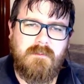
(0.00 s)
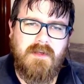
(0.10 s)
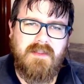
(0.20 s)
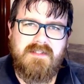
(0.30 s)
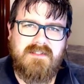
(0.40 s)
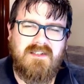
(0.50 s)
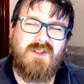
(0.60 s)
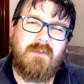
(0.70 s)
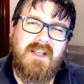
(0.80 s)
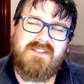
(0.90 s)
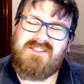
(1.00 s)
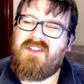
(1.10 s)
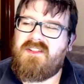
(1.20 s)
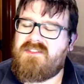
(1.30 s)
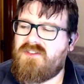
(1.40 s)
but that's a little bit
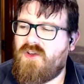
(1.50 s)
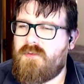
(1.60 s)
outside the scope